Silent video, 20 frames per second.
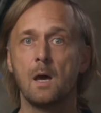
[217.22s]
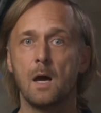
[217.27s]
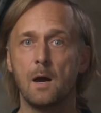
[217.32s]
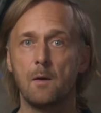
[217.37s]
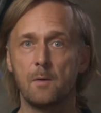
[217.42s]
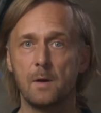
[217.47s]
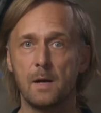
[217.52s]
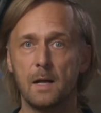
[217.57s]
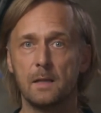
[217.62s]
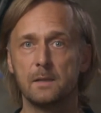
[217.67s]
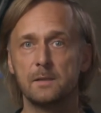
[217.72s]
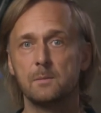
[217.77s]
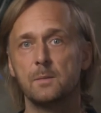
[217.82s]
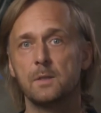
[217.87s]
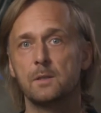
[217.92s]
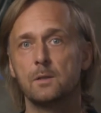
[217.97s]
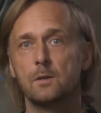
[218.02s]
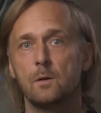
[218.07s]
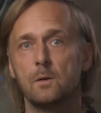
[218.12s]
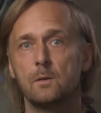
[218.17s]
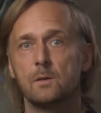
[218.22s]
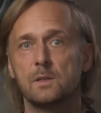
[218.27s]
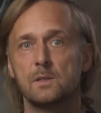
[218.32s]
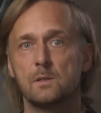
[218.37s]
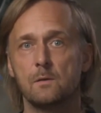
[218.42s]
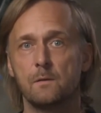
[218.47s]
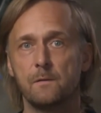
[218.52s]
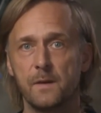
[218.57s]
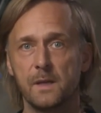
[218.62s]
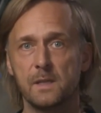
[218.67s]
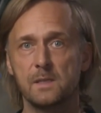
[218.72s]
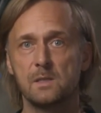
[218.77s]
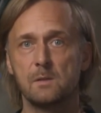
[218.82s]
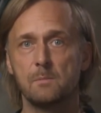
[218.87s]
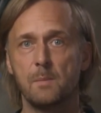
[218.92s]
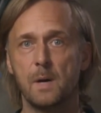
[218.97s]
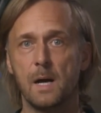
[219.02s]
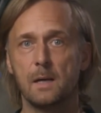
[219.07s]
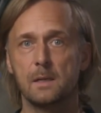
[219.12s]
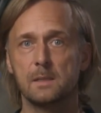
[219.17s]
Our ultimate goal is to fix the
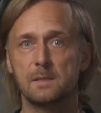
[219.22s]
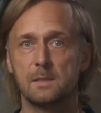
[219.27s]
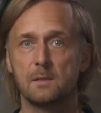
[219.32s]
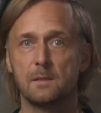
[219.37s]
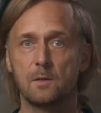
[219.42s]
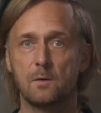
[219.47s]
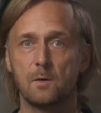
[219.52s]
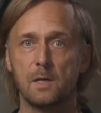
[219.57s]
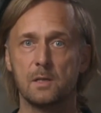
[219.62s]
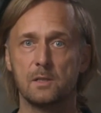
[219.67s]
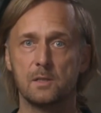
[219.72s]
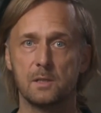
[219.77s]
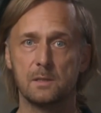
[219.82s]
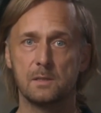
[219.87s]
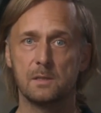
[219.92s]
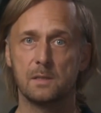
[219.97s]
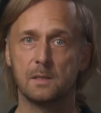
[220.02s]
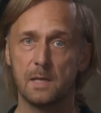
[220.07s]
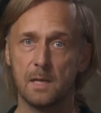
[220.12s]
bugs and crashes